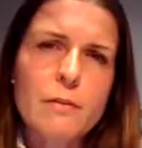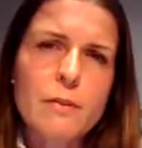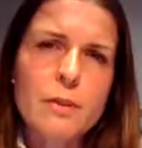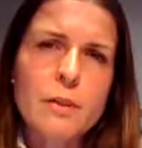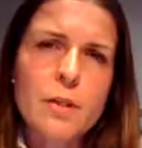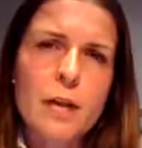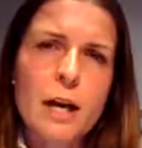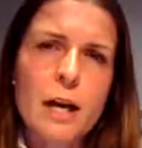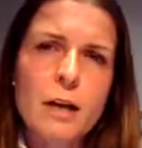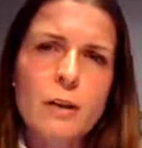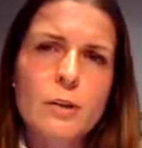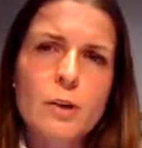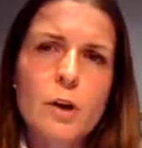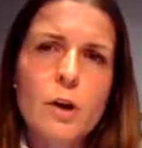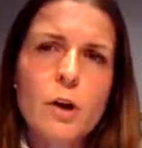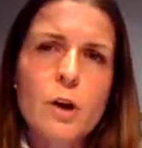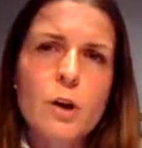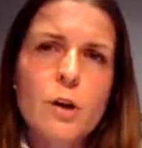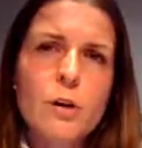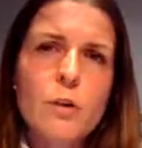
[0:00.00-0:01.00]
have a child
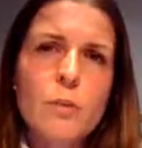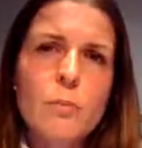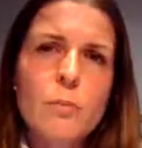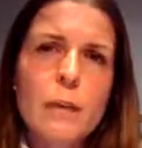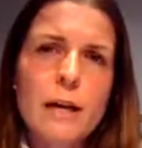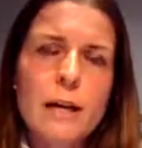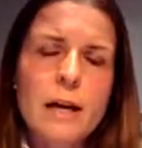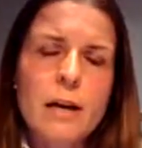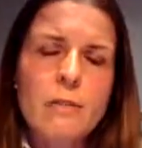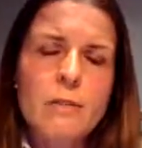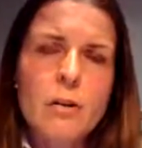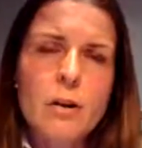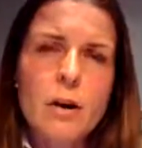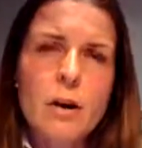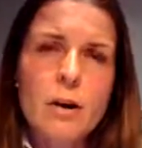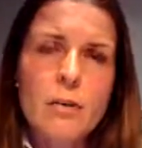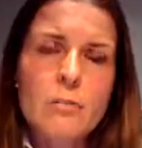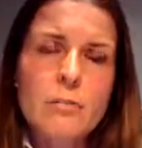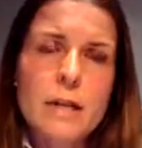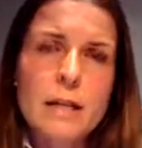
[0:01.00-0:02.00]
who may have
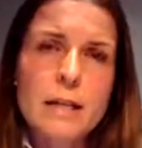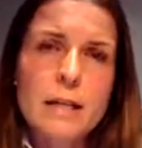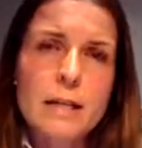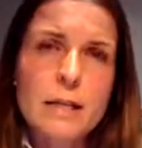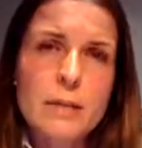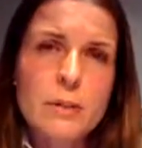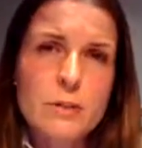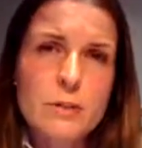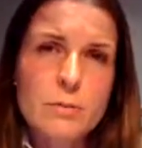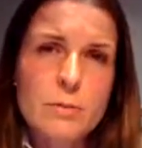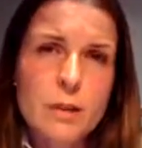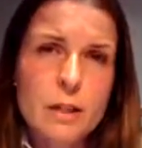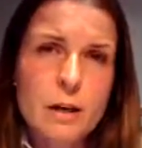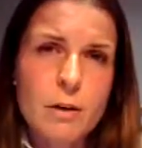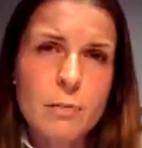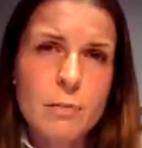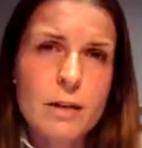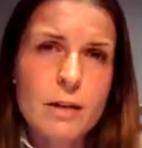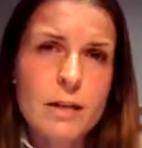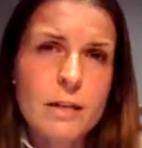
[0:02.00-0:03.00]
gone many years
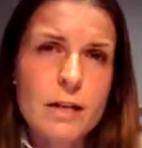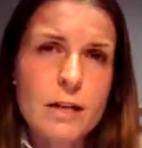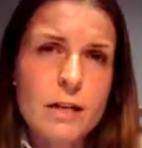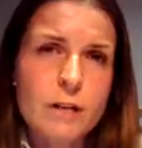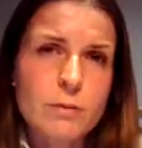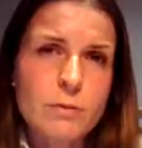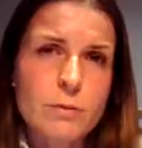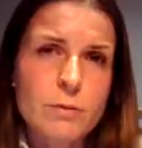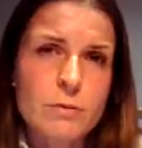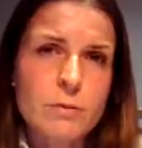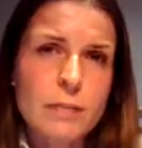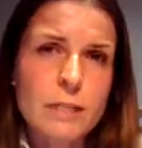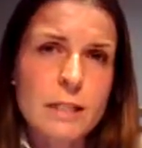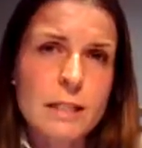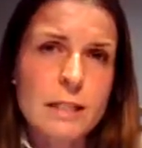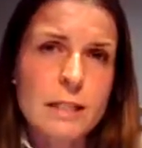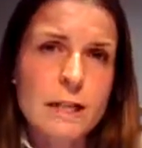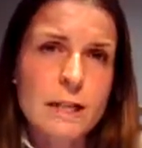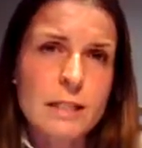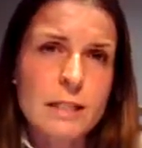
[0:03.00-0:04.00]
without being diagnosed with
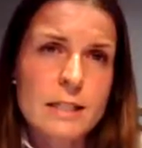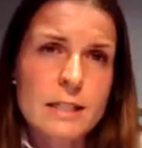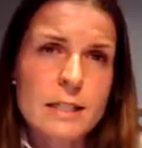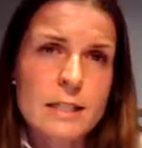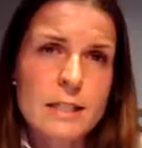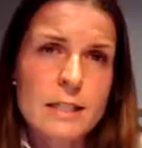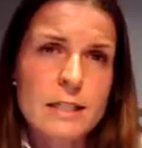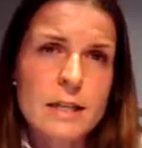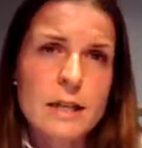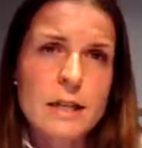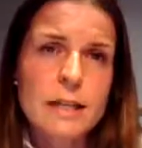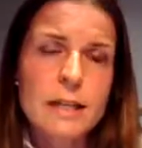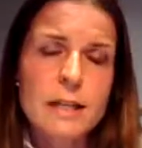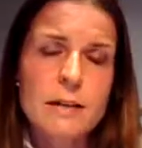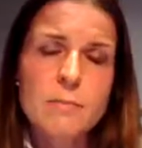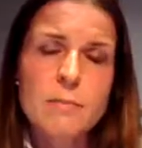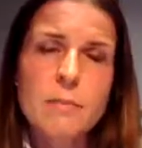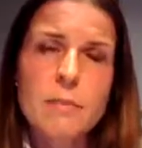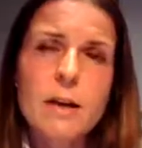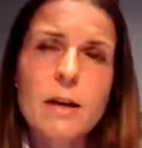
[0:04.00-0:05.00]
celiac disease and
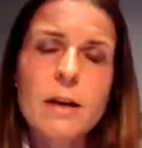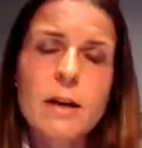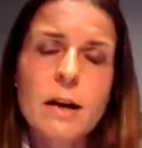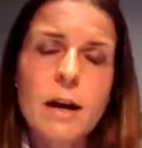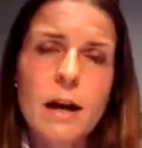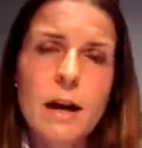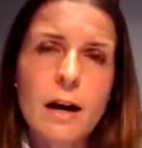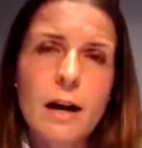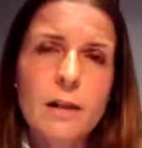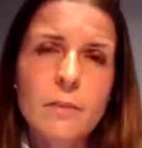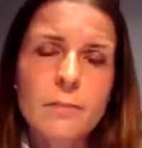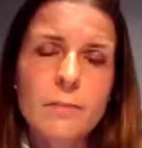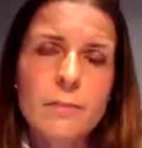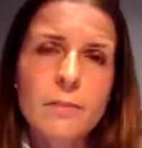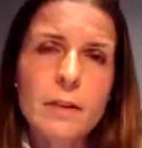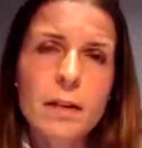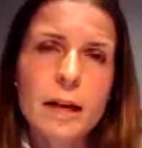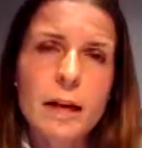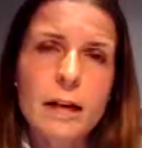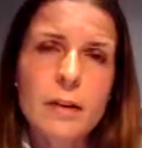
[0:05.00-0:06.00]
then
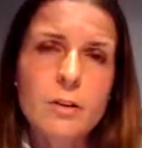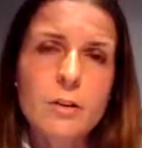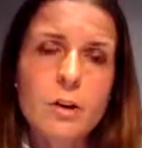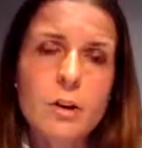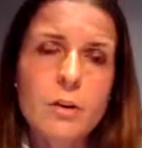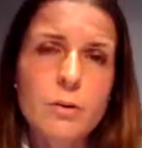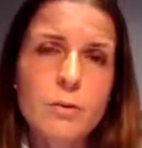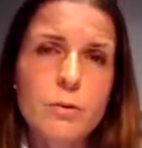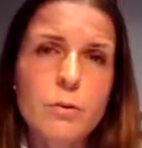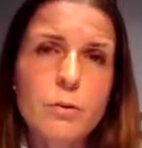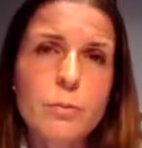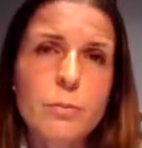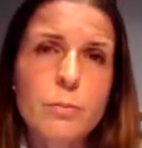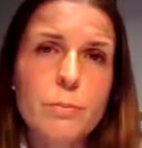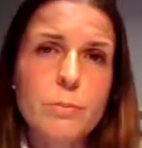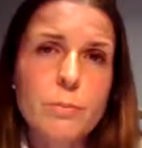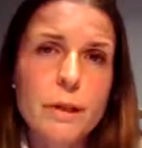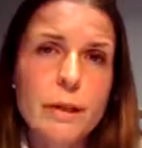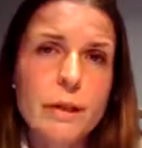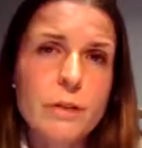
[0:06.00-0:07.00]
um, had gone through
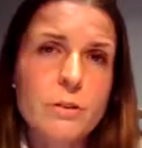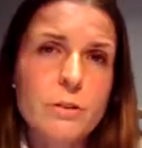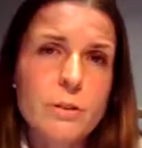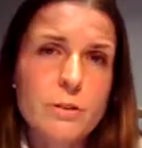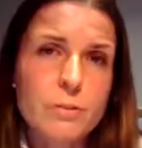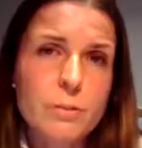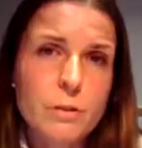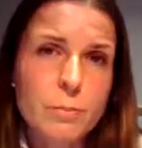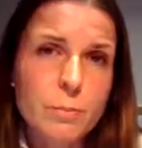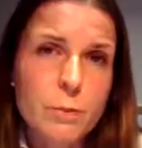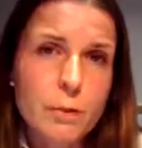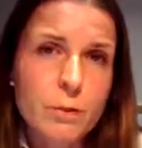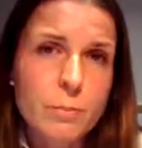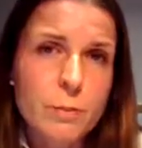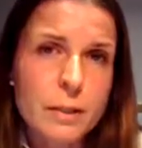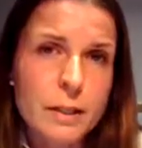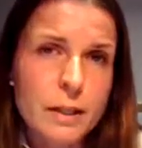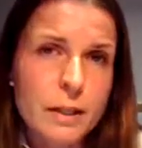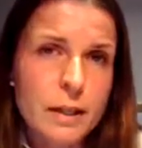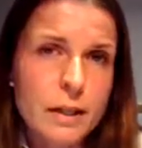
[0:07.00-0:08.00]
many years of their
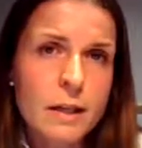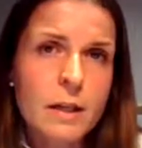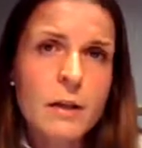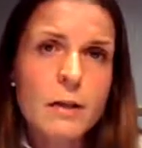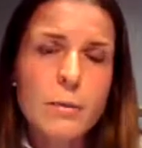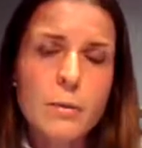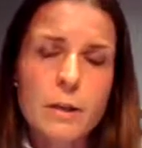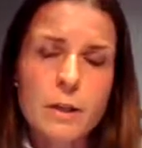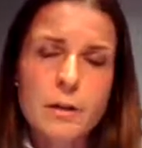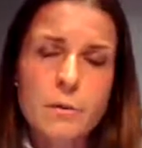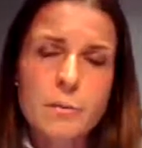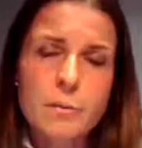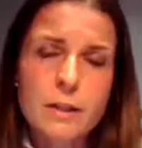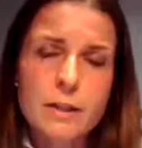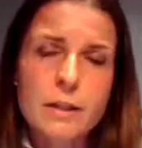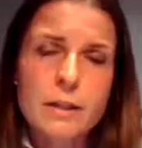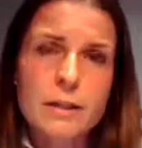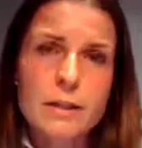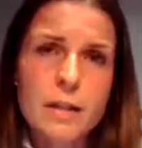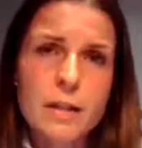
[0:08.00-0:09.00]
puberty without
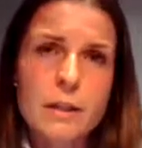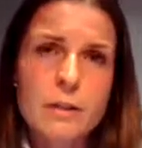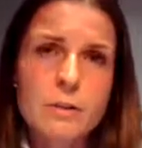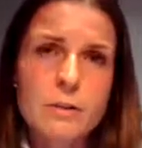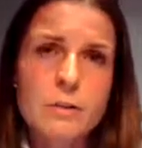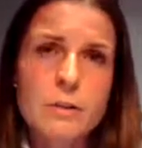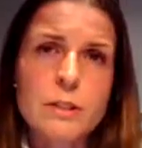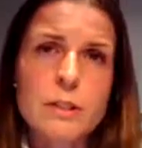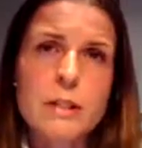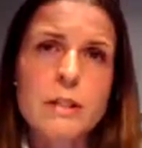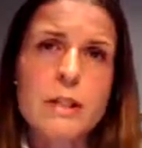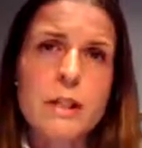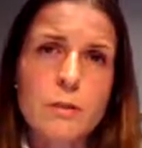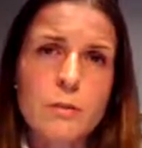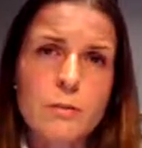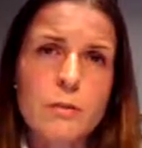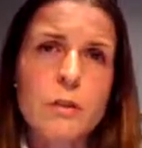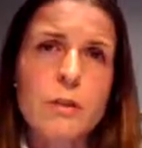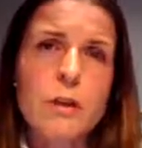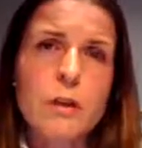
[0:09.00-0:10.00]
being diagnosed, and
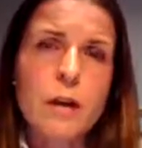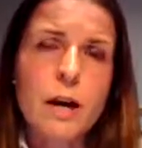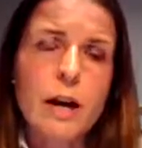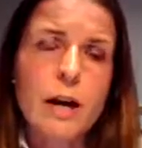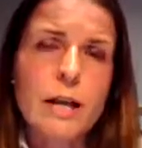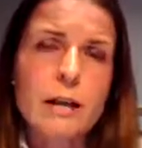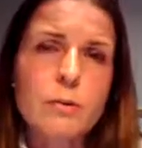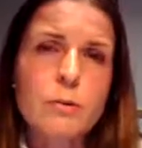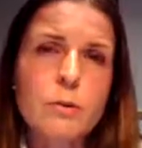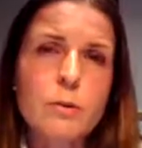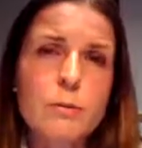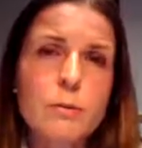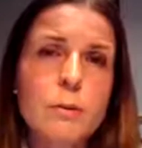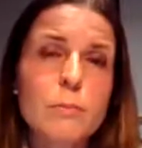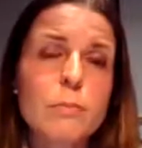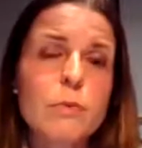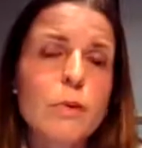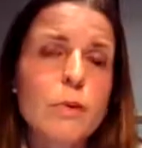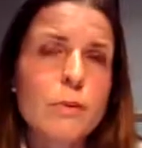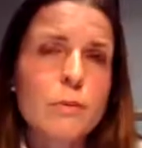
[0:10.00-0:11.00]
therefore their height would
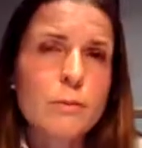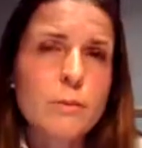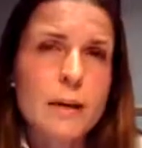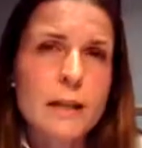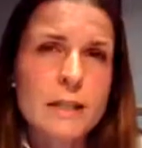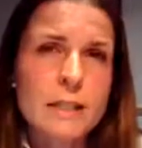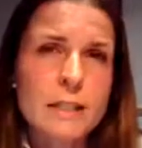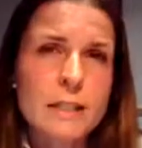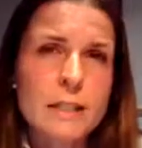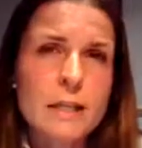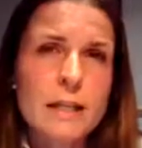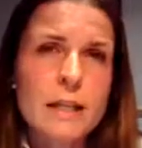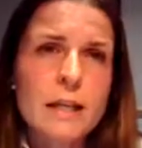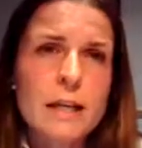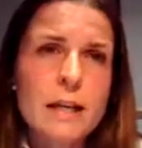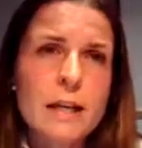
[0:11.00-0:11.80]
be more affected